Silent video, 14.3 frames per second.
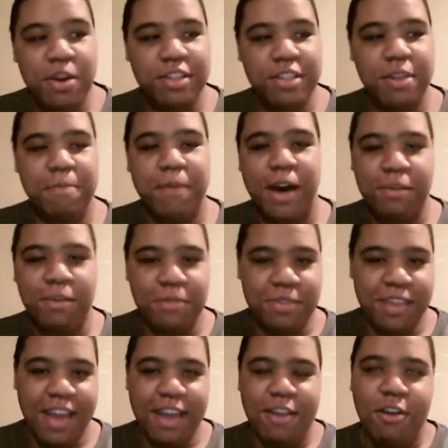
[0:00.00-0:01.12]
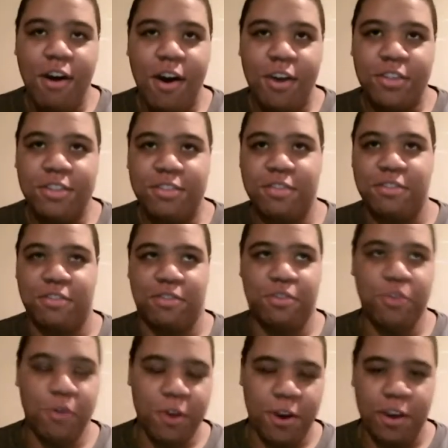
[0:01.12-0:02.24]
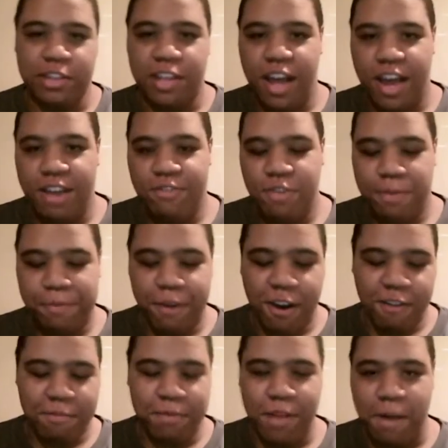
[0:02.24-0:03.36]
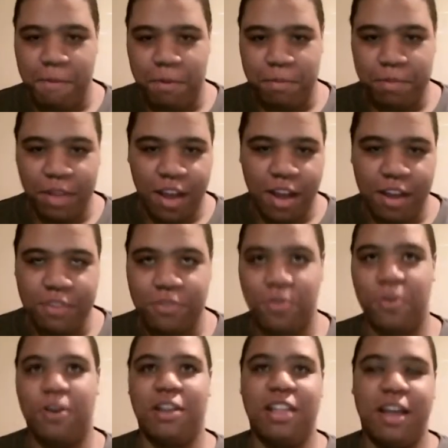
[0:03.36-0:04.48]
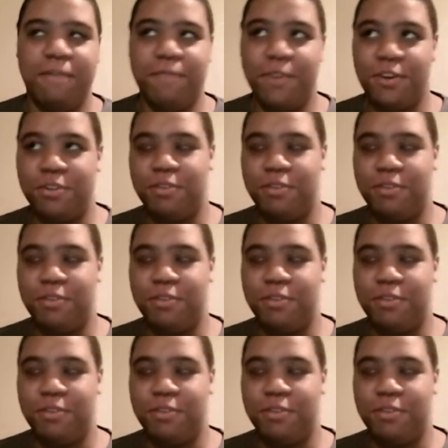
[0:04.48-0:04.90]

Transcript: and their mom's saying, oh, this is a Sword Art Online ripoff, blah blah blah, Sword Art Online version